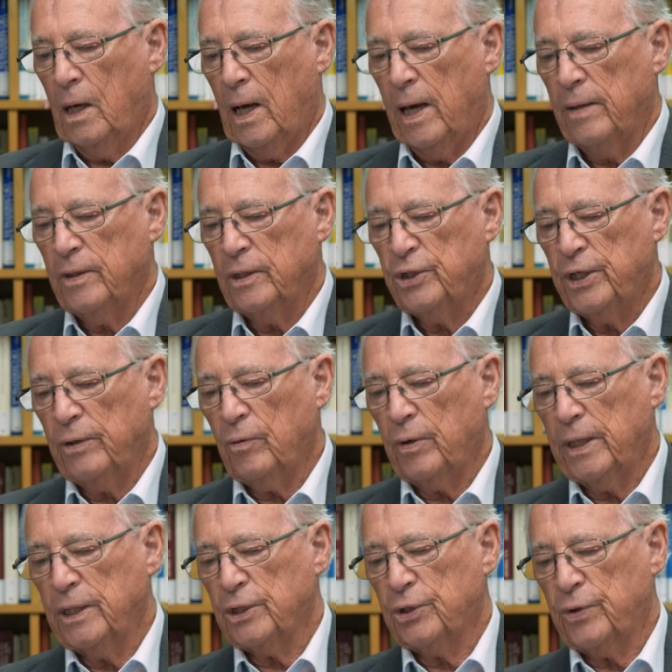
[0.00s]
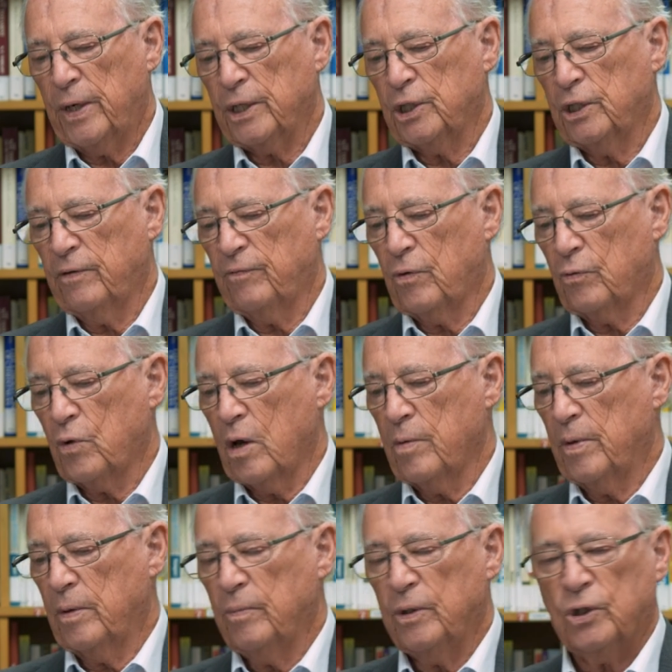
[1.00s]
And the general instruction of the
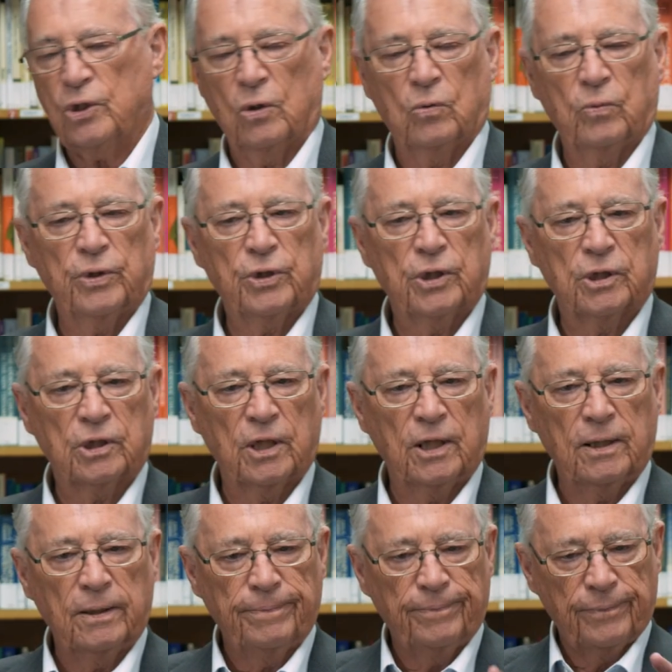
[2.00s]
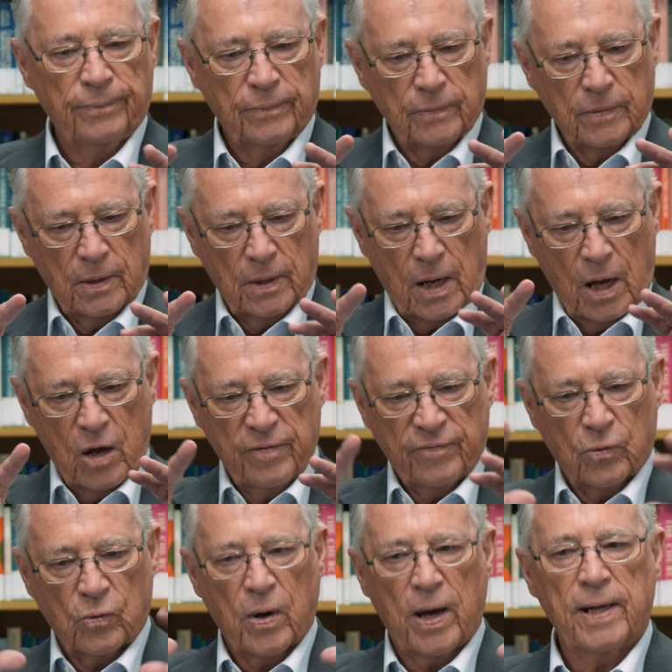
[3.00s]
Roman Missal, which is the
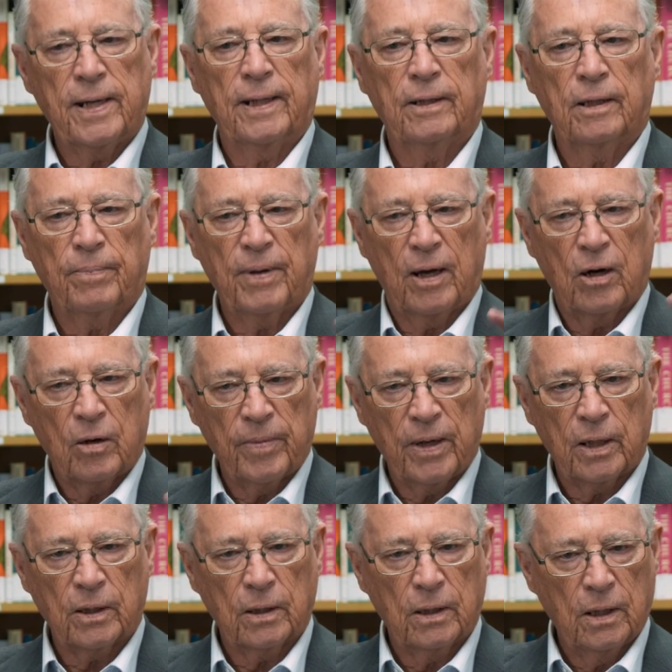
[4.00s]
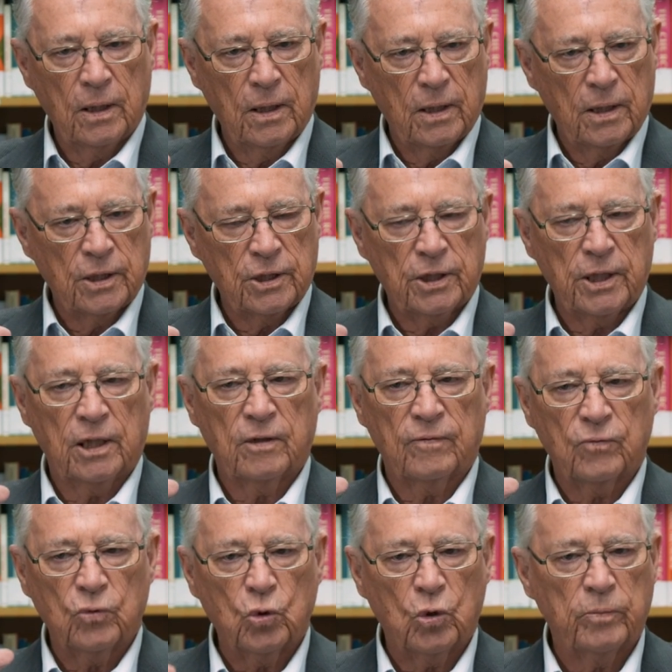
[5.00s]
paramount set
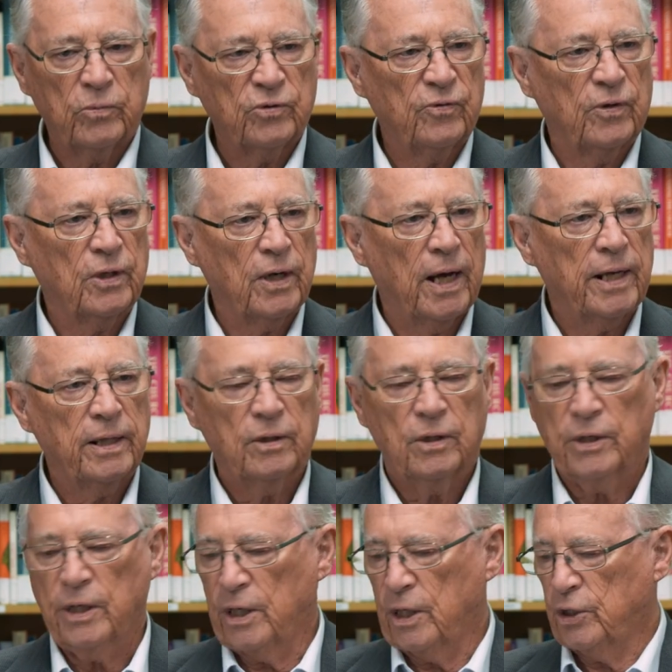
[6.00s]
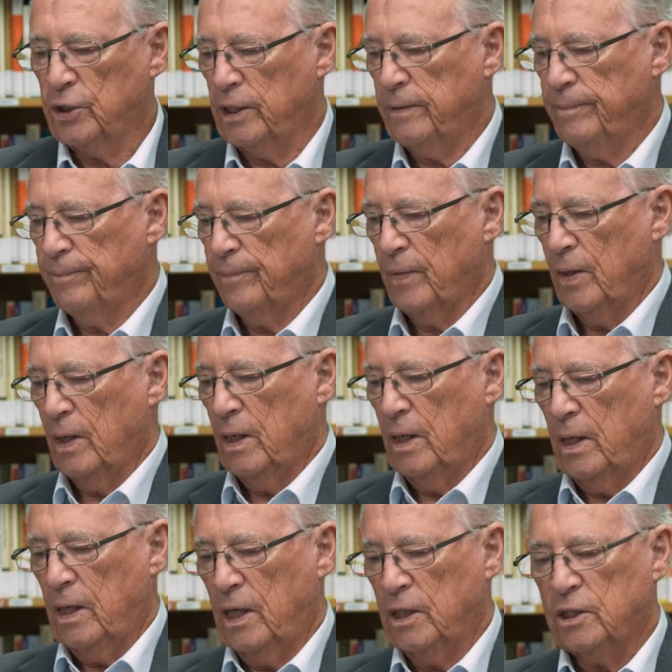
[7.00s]
of norms for guiding the liturgy,
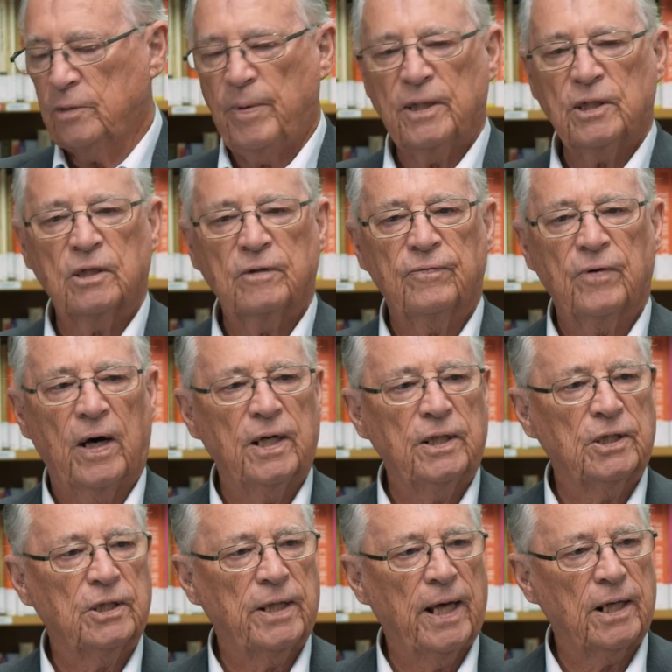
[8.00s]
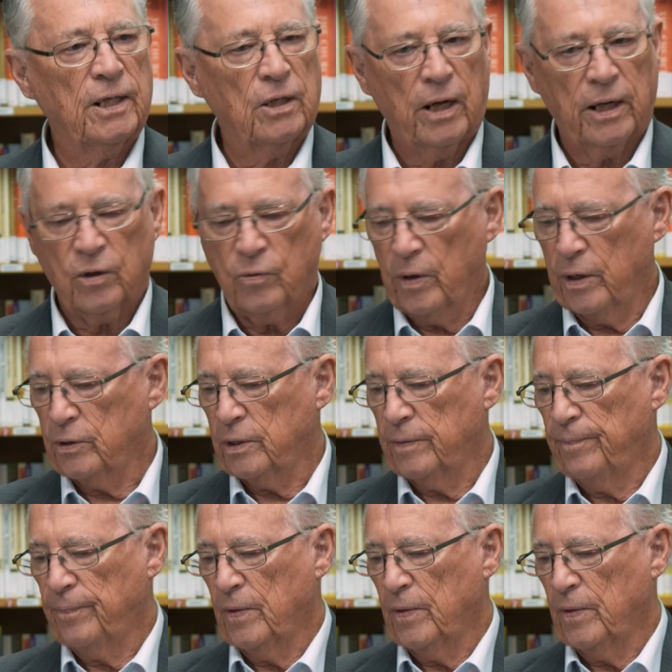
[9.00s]
it specifies that, and I quote,